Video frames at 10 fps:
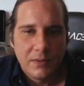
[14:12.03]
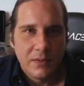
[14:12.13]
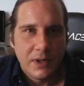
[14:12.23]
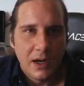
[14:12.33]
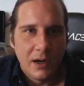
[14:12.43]

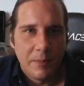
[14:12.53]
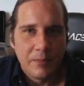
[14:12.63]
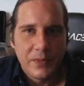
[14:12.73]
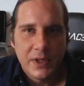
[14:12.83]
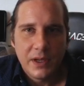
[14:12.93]
I
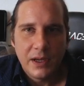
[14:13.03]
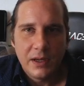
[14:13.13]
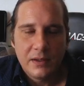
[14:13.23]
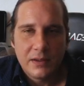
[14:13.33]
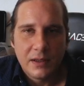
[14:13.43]

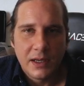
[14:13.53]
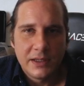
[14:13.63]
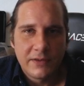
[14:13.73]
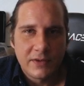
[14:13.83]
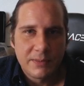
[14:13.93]

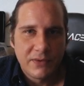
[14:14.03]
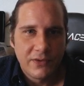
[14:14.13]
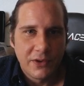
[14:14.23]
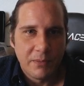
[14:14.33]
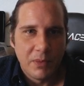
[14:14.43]
definitely
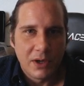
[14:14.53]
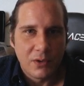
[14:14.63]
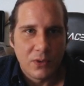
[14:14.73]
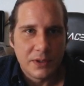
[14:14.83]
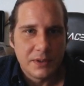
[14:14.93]
prefer the monk
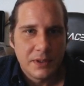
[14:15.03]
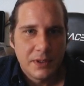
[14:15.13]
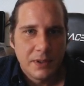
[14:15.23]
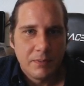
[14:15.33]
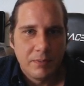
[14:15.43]
one,
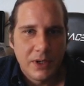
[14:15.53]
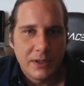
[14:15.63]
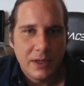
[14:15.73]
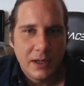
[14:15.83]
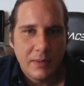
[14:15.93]
but
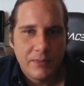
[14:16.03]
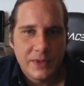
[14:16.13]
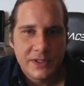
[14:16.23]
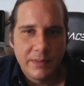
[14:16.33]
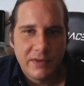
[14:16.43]

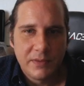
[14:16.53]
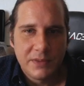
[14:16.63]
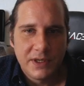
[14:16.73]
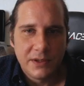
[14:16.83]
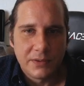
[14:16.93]
some of them
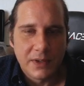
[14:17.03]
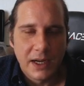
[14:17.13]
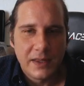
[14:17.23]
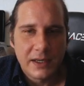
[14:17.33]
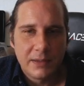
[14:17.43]
don't. I
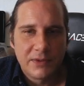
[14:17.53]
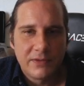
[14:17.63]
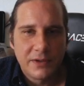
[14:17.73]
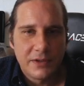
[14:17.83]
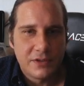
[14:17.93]
think I
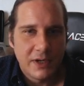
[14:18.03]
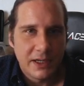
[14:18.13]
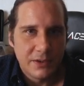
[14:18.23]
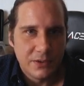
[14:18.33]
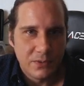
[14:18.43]
prefer the
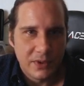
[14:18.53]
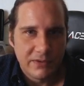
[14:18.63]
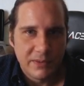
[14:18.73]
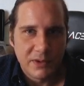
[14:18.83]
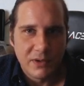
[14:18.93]
Dragoon one
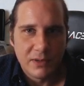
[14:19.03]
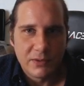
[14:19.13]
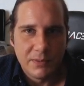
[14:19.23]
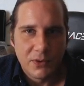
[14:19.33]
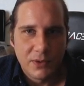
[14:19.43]
from A Realm
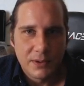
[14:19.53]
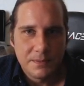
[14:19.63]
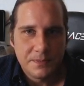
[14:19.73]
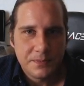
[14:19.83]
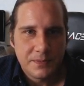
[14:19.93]

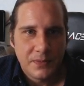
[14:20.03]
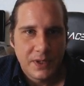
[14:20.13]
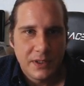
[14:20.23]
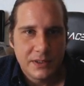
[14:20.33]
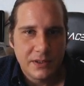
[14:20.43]
Reborn.
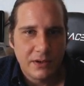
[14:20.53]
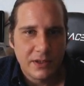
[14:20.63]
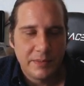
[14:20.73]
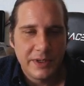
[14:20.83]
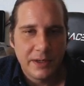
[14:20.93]
It's all going
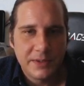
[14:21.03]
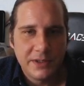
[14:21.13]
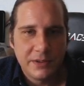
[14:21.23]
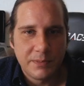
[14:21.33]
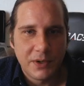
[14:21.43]
to be up to
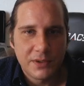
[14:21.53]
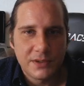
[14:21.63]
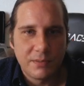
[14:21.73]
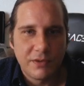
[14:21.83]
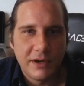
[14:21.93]
you and
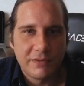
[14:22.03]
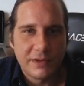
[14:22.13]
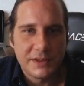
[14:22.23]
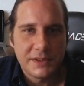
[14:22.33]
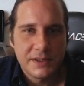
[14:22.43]
personal
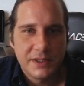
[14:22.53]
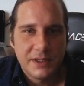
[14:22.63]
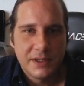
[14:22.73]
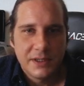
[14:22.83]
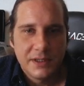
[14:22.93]
preference.
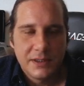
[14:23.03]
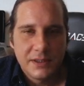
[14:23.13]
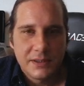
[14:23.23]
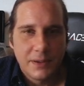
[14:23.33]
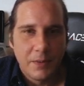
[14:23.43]

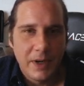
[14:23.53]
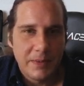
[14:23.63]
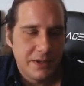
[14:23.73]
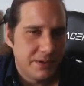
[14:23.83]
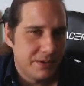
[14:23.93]
So maybe
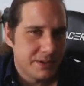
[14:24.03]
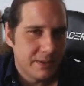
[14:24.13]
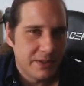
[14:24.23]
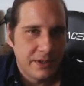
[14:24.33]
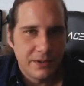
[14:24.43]
you do some
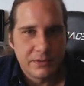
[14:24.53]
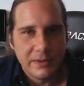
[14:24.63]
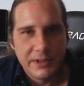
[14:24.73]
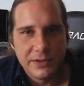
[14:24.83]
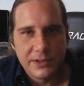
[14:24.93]
of those, maybe
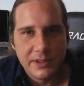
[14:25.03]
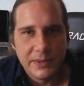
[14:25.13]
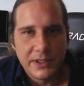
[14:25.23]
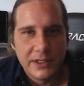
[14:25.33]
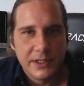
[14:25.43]
you do some of
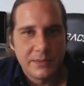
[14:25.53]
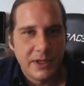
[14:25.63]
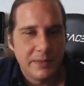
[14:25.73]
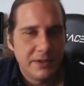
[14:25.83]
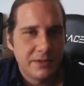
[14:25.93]
these,
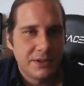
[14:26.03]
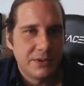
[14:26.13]
maybe you don't do